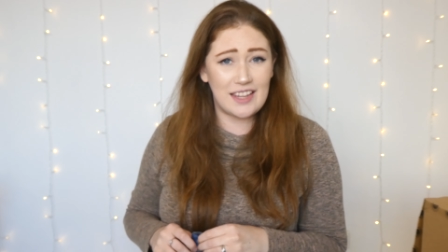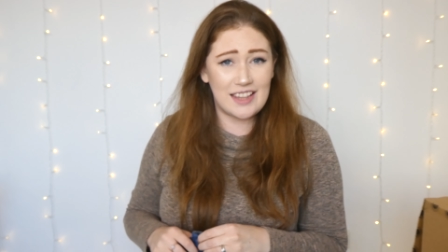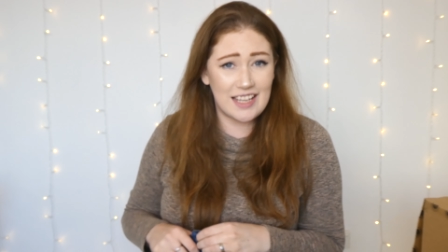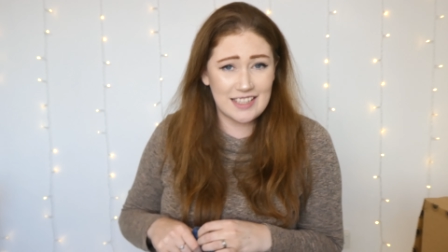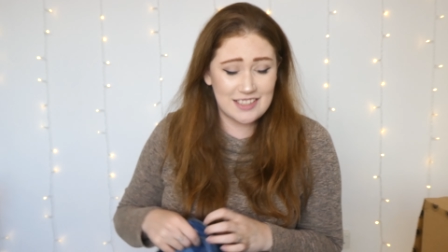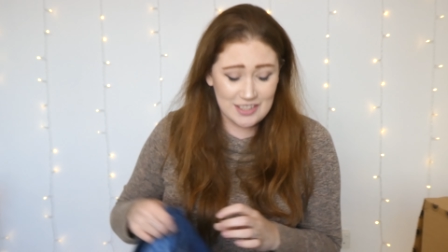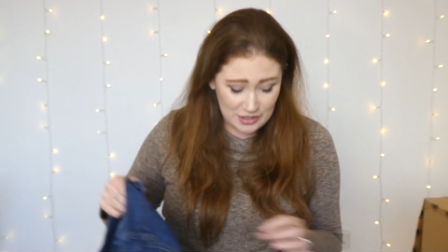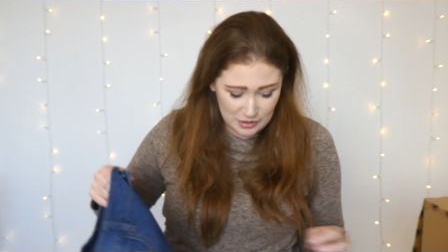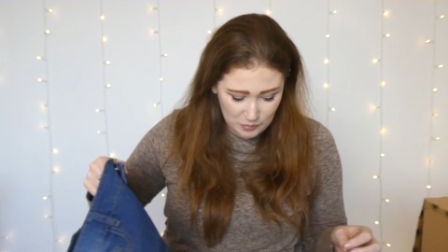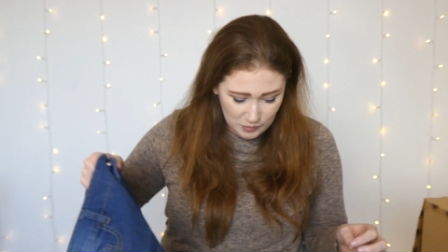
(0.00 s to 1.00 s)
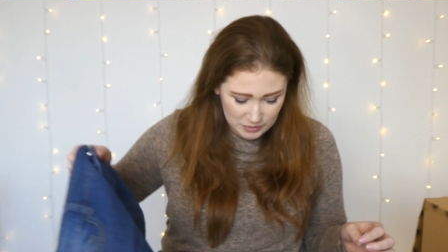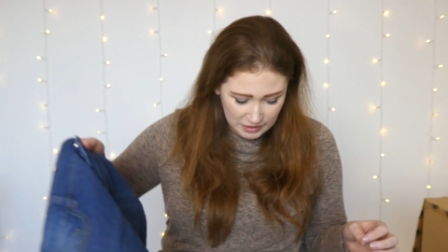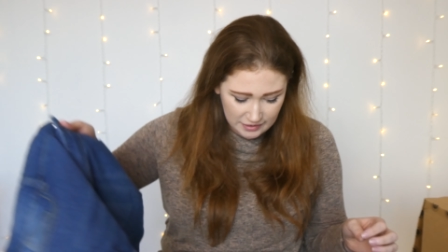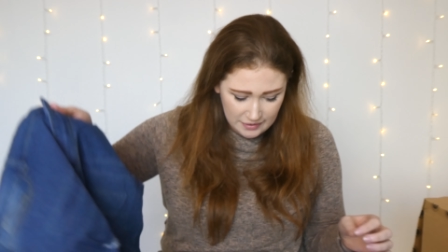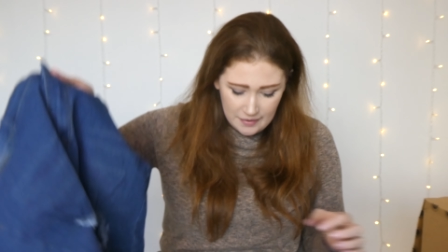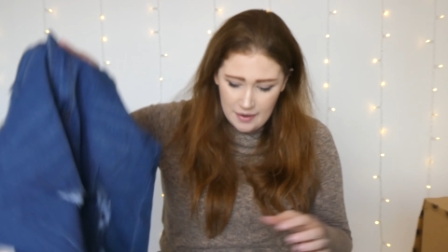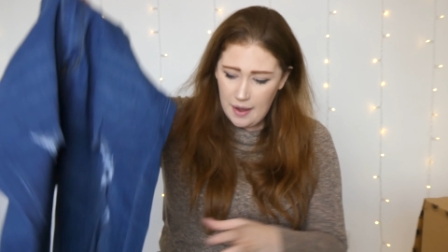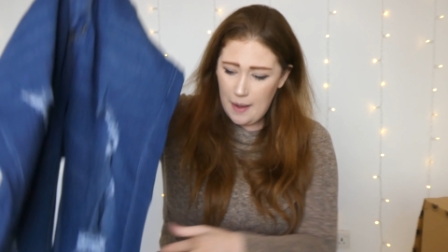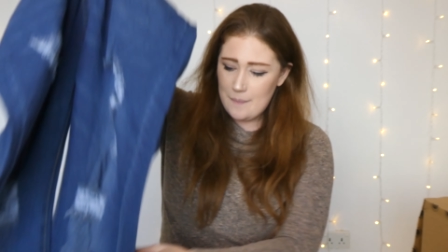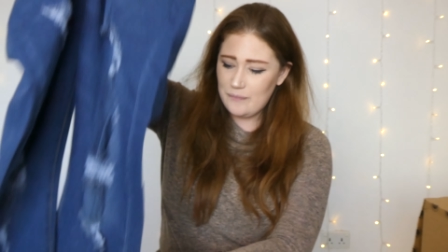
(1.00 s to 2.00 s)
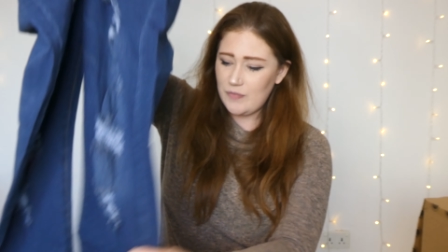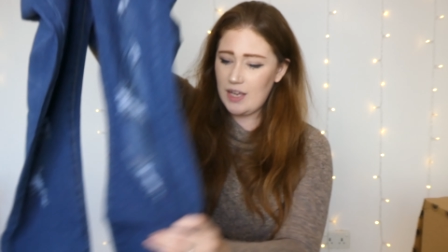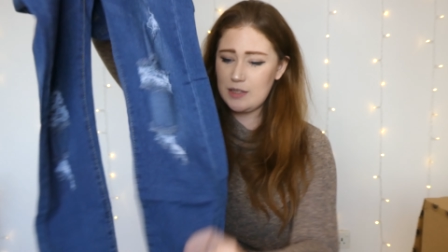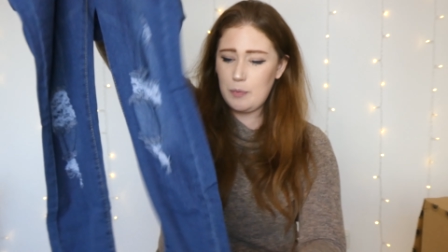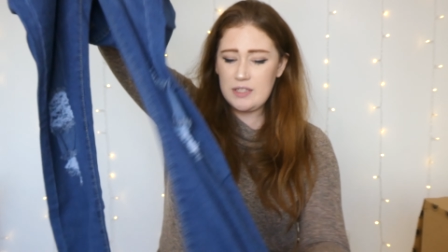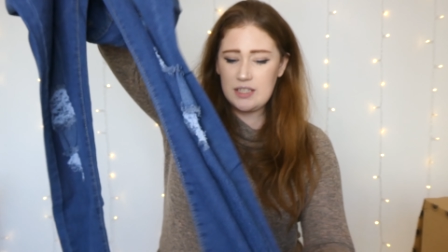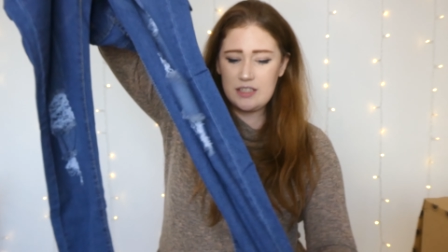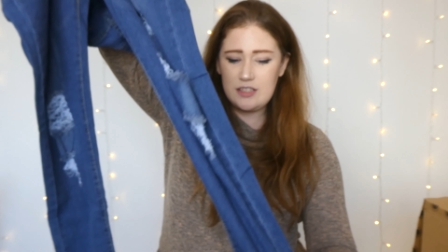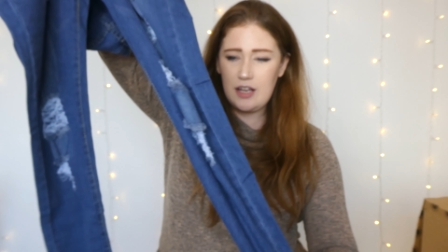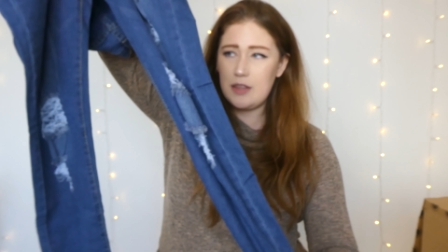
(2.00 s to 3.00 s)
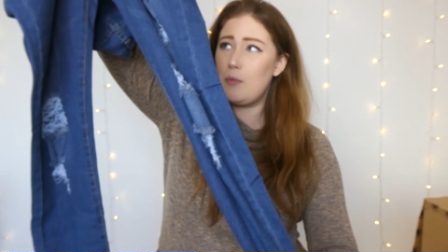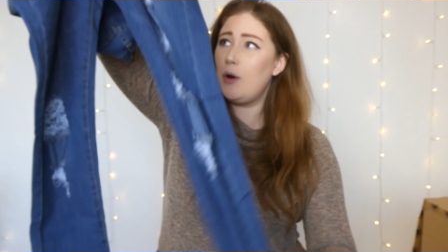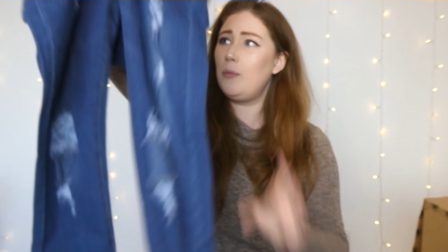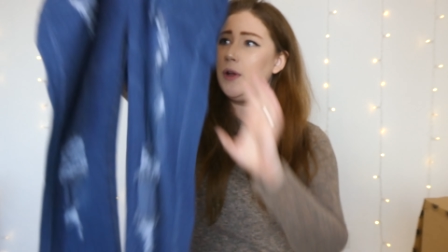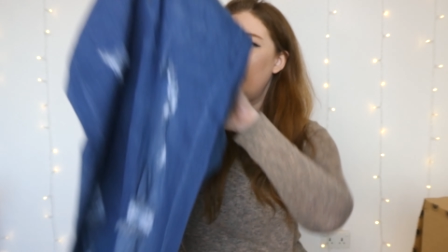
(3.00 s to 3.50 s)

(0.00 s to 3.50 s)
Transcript: the things that you order. Um, I suppose I can turn them up,